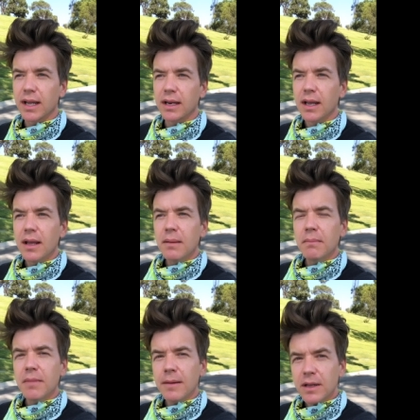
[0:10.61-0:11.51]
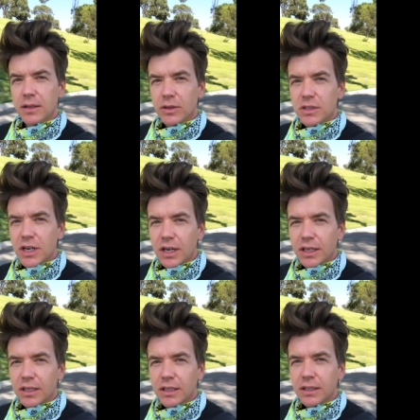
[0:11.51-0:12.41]
and maybe a little
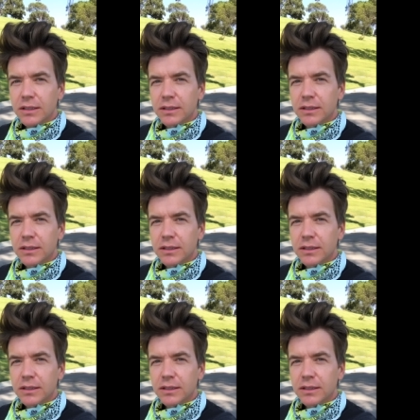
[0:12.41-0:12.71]
darker,